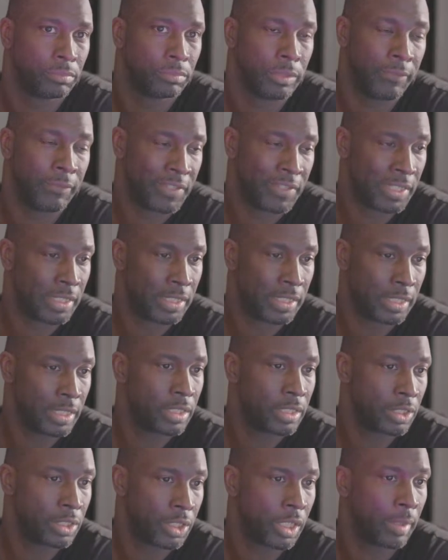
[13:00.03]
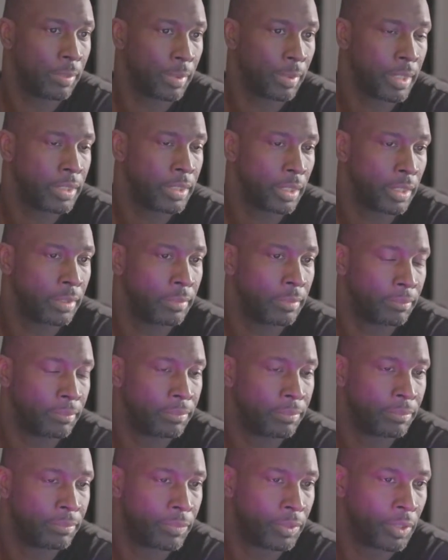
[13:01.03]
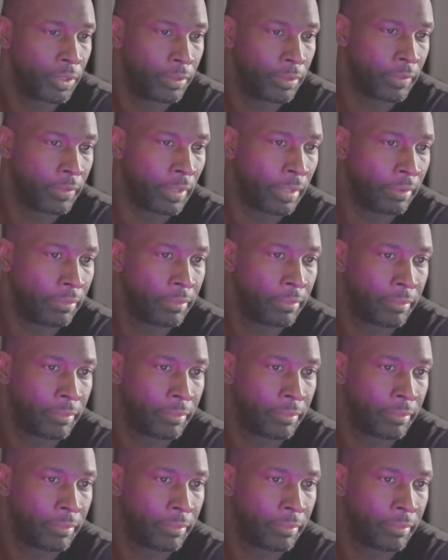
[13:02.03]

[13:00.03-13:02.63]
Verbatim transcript: if it's in decent shape, I say 35.